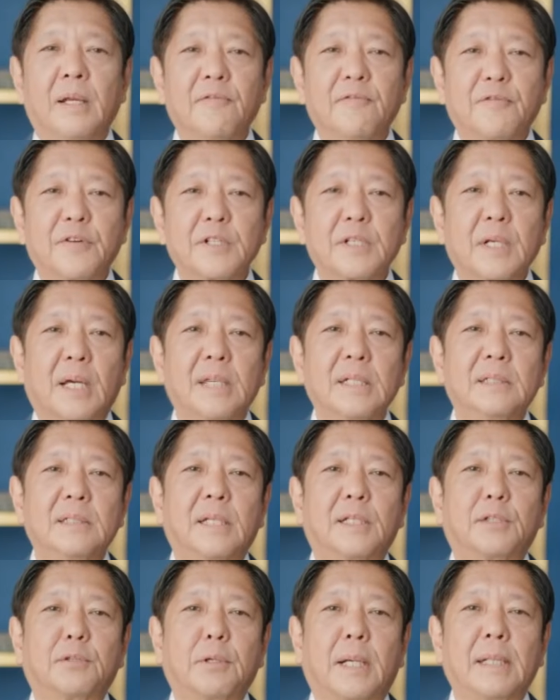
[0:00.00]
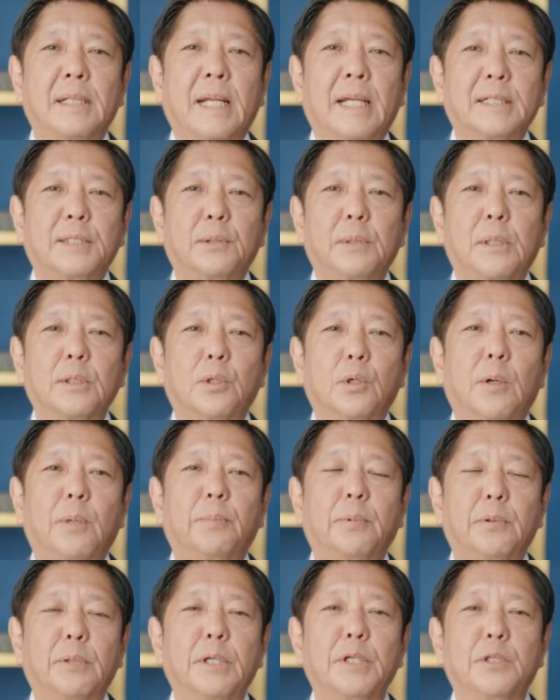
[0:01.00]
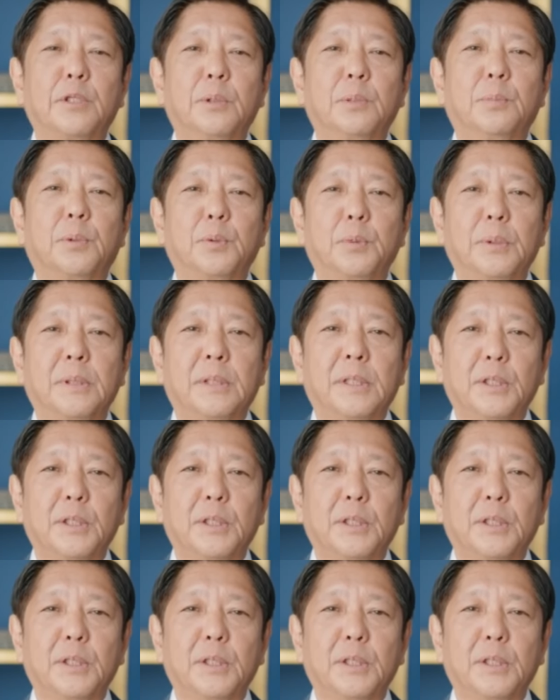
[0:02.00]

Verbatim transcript: emphasize that trilateral cooperation between